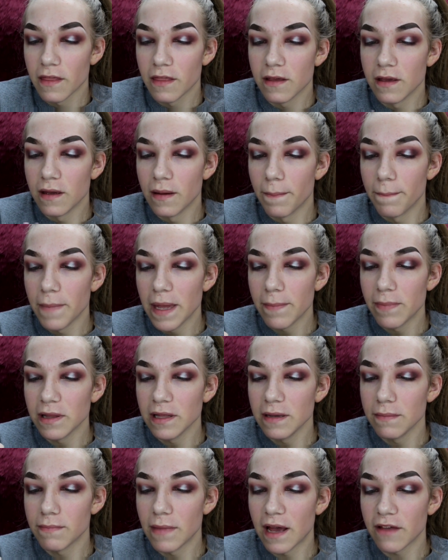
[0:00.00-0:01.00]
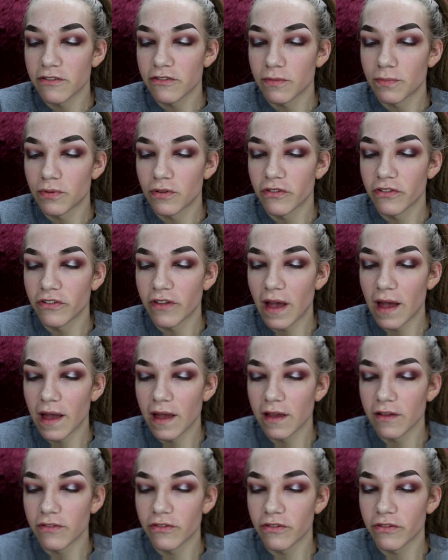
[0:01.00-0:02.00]
The Maybelline Master
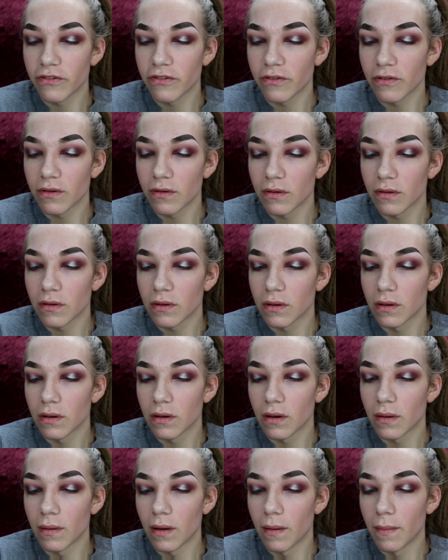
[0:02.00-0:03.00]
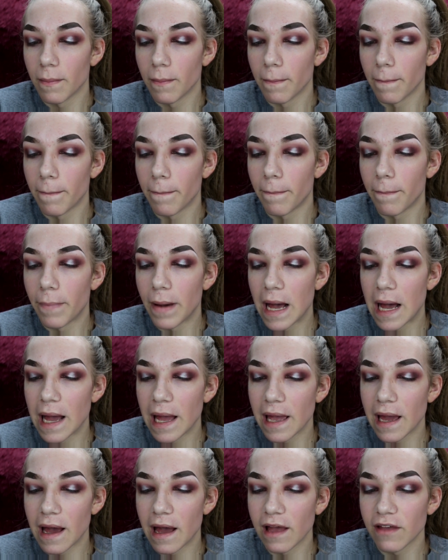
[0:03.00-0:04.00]
Precise
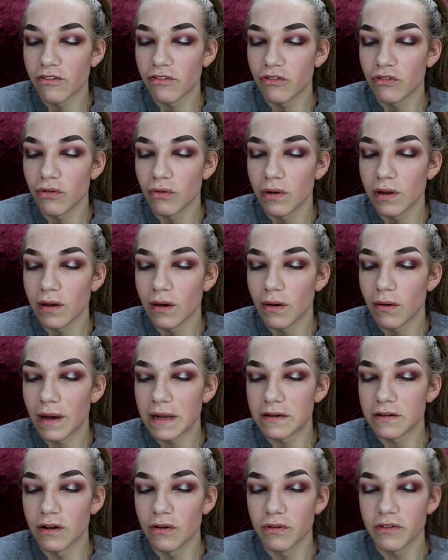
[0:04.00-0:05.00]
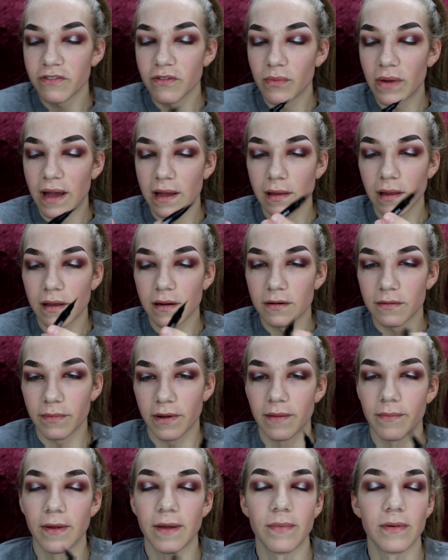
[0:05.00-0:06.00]
by Eye Studio. I don't know, it's some eyeliner
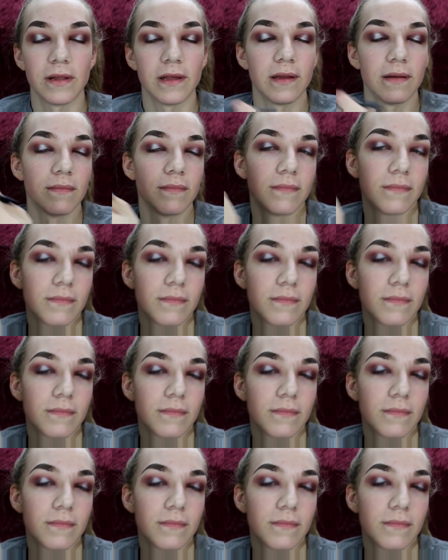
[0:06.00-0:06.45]
by Maybelline.